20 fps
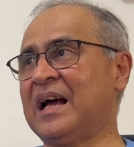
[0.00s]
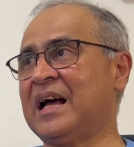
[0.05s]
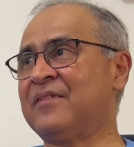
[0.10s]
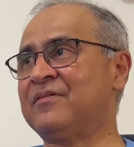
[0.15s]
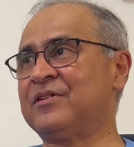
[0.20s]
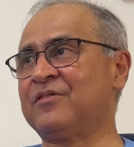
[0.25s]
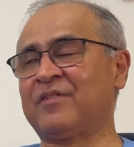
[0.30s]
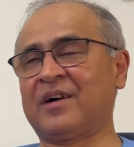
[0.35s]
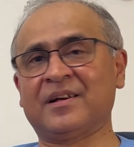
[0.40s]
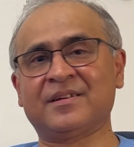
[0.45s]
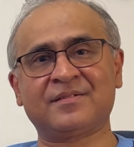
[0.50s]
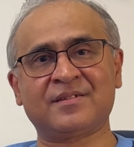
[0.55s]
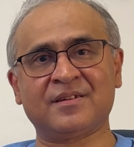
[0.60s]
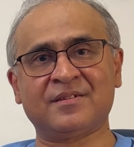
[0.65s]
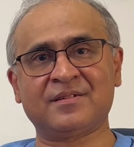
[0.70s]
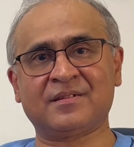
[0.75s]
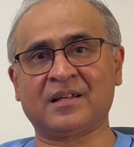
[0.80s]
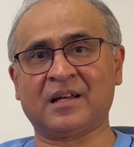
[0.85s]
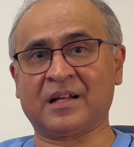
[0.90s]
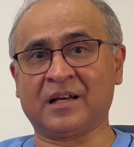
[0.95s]
have
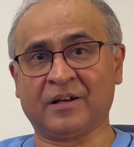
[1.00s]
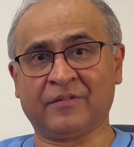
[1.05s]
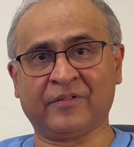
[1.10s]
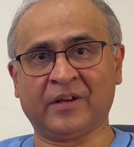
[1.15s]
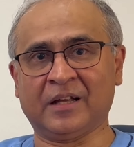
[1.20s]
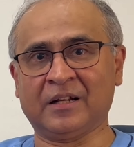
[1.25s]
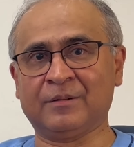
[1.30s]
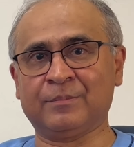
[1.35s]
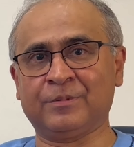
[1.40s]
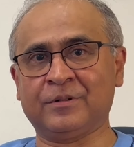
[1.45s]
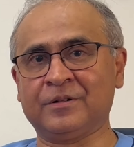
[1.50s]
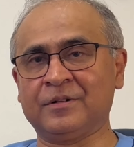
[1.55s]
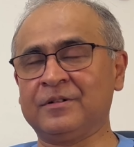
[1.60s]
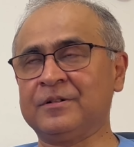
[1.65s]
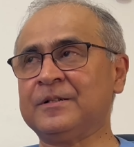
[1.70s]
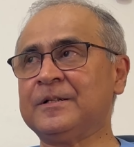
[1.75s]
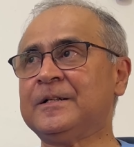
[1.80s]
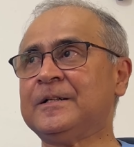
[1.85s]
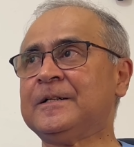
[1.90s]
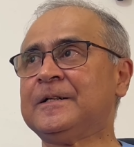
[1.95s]
devices that are
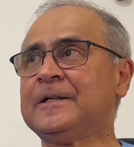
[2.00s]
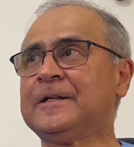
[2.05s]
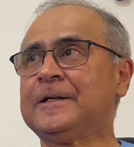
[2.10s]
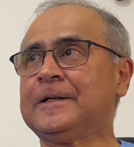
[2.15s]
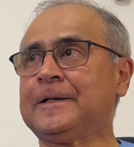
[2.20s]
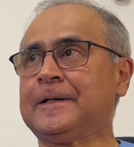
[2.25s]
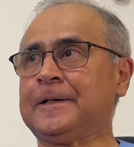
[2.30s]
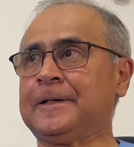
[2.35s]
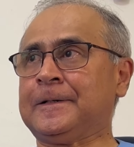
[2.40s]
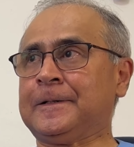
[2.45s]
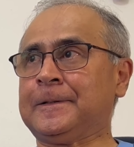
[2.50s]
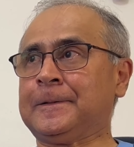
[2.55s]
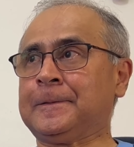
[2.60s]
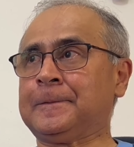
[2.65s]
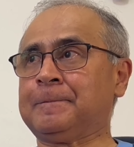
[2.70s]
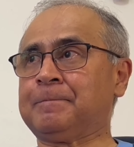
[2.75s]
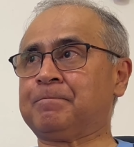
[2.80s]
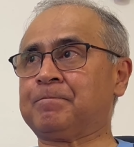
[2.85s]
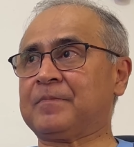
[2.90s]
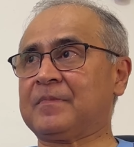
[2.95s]
available
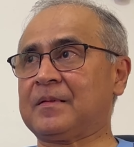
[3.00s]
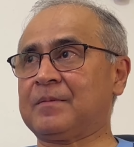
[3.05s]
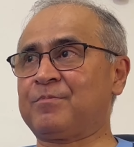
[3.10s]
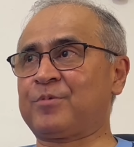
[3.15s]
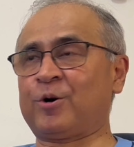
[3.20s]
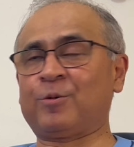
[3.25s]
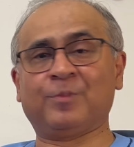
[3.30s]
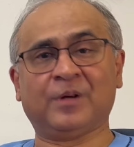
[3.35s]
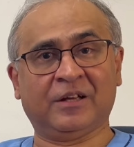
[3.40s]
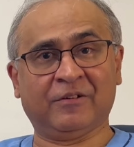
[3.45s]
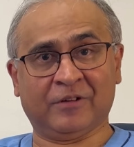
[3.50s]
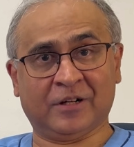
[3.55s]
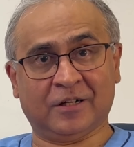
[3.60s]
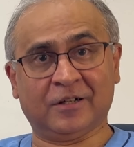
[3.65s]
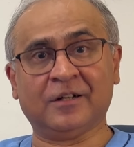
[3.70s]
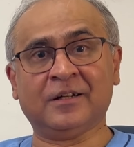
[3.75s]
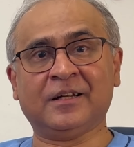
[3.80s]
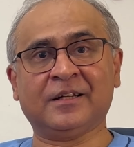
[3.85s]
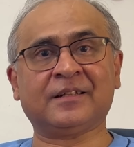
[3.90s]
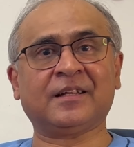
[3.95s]
probably even
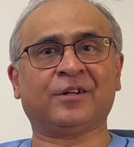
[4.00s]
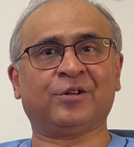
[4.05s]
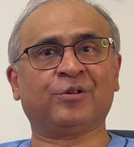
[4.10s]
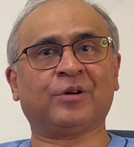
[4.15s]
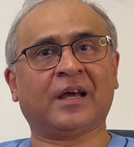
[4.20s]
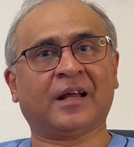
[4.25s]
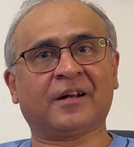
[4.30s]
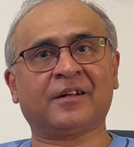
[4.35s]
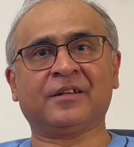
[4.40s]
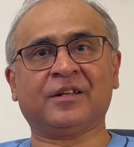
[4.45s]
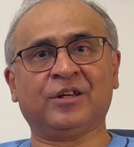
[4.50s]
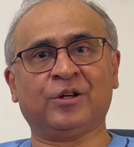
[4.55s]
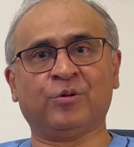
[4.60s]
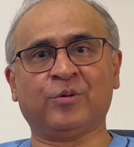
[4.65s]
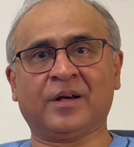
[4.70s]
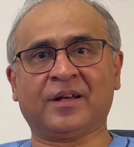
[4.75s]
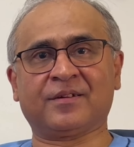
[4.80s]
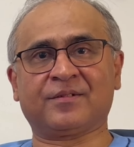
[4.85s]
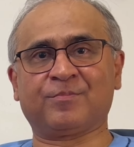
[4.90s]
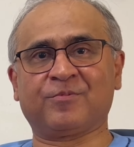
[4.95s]
earlier than you get in the
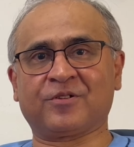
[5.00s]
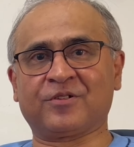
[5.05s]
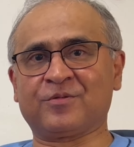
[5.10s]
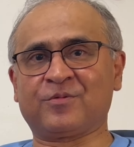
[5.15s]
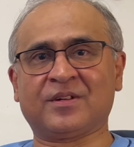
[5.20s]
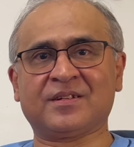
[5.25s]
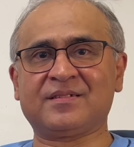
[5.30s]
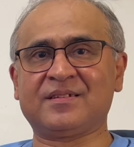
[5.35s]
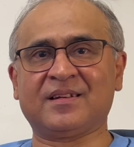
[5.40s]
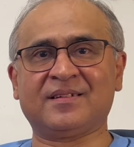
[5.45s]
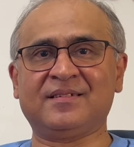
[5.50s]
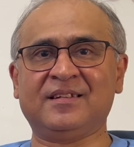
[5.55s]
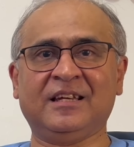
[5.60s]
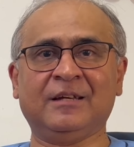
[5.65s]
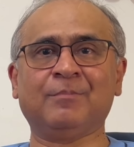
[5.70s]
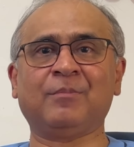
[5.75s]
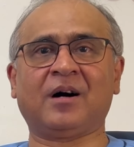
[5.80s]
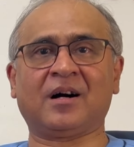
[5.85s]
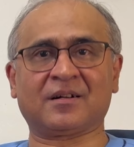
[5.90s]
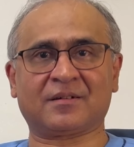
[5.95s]
US, because once they're
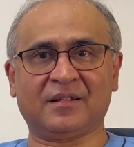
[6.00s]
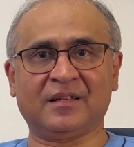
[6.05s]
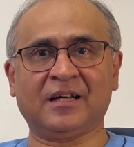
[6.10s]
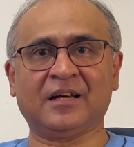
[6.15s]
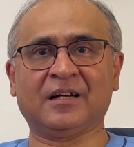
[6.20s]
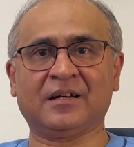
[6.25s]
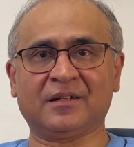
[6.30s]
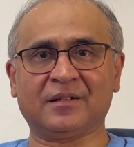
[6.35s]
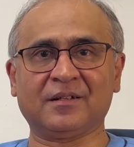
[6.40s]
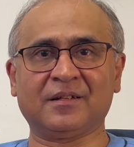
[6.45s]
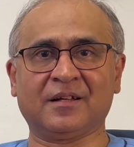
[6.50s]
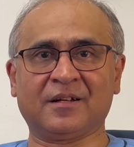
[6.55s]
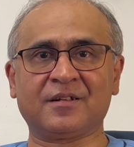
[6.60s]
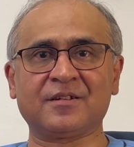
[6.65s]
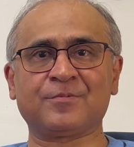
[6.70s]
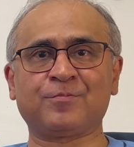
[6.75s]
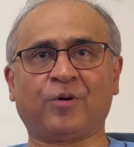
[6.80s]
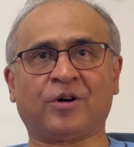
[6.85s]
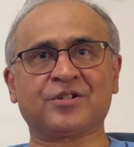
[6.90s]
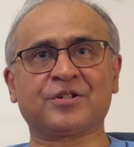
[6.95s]
CE marked, it
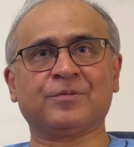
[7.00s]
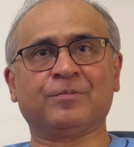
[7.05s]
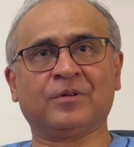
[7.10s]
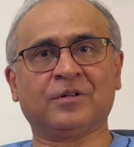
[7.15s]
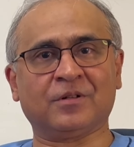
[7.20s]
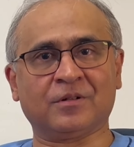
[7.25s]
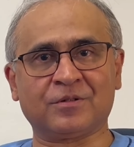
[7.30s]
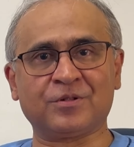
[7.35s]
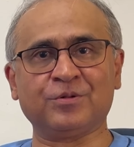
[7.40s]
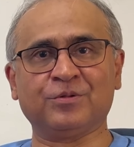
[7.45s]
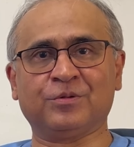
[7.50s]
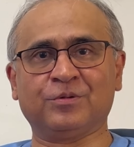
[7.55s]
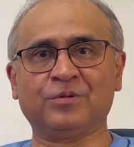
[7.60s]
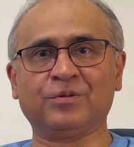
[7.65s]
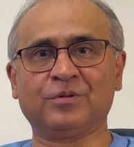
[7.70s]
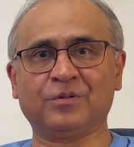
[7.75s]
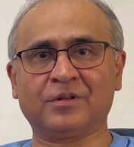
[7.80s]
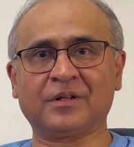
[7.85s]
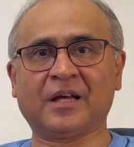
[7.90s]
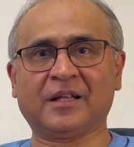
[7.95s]
is possible to
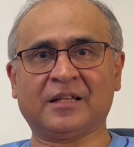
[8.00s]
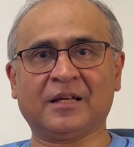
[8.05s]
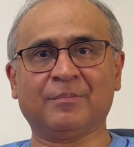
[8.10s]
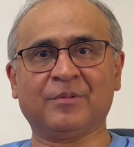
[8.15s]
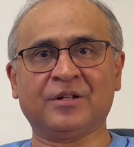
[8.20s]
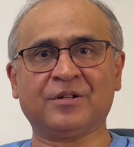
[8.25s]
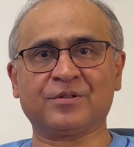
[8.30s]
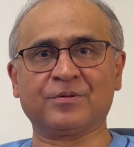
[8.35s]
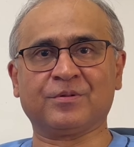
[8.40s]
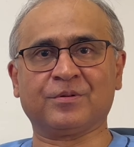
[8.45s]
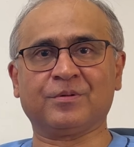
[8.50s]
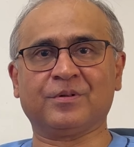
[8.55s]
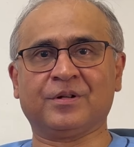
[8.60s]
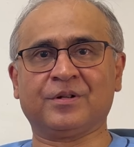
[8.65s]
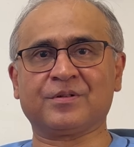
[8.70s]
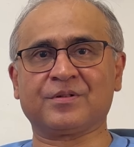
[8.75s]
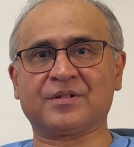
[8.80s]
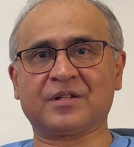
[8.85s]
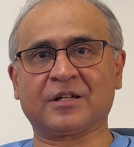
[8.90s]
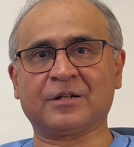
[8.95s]
get them into
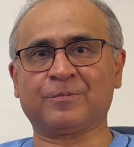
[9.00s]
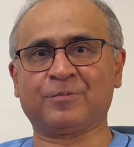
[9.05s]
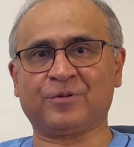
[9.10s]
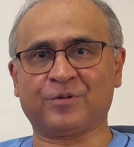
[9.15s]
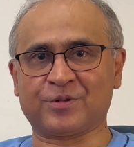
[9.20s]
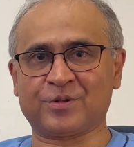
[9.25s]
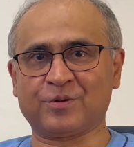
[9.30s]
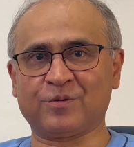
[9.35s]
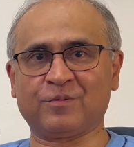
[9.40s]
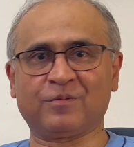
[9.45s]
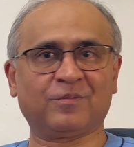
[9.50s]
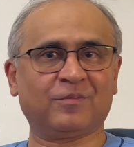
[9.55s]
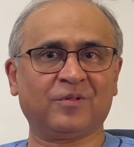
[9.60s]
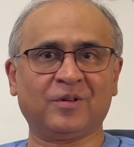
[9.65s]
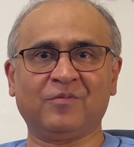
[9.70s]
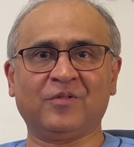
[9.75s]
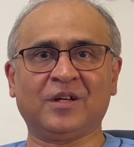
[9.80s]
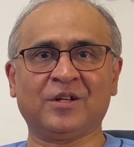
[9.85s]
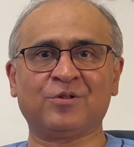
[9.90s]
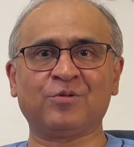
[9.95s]
Singapore. So
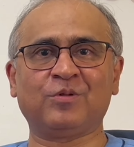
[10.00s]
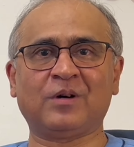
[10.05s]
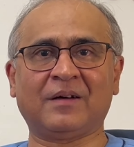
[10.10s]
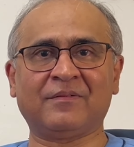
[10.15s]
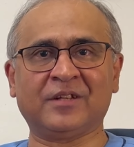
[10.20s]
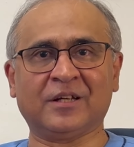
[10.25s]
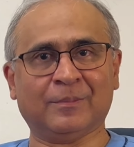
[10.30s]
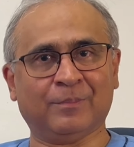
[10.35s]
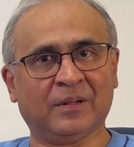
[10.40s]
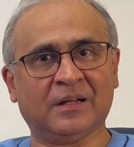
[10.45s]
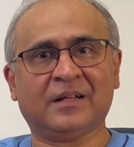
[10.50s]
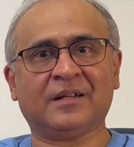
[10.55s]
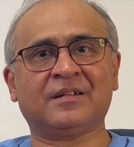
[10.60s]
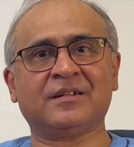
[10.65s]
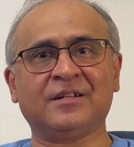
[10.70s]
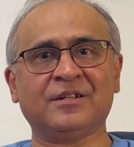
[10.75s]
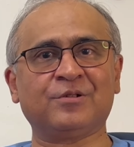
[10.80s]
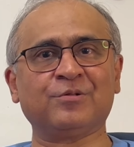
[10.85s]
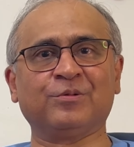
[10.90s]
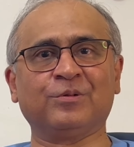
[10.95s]
we do have the
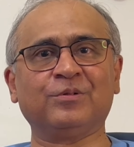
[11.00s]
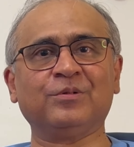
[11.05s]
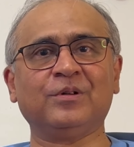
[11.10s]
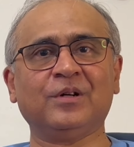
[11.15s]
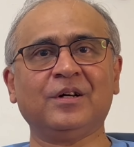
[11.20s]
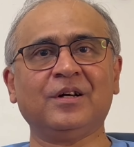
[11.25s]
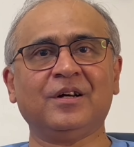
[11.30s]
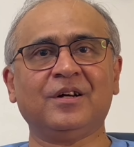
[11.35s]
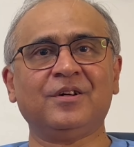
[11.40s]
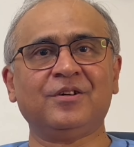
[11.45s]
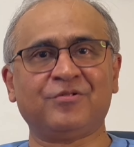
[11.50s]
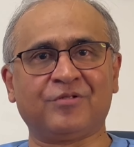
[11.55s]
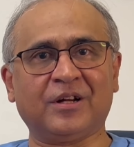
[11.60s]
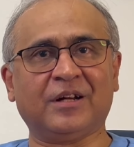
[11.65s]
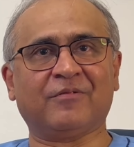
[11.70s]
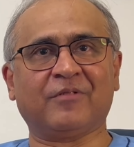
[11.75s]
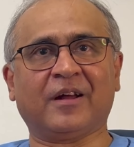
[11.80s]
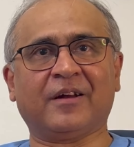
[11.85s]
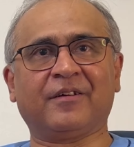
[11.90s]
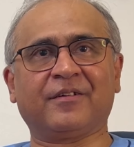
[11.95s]
ability to
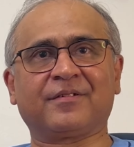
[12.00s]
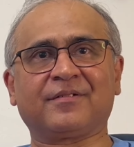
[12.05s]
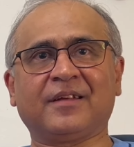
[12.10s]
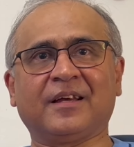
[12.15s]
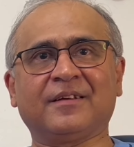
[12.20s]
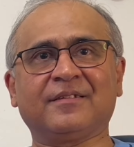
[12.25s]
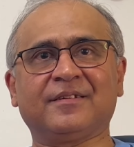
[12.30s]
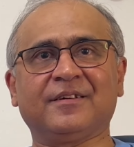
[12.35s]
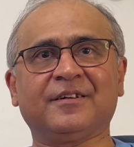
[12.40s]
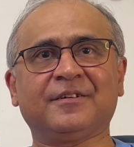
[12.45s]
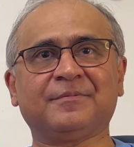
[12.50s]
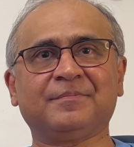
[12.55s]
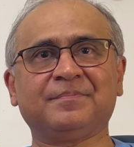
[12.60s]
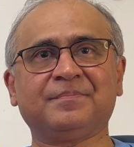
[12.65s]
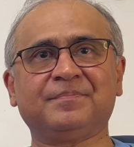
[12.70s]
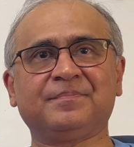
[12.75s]
treat various things here.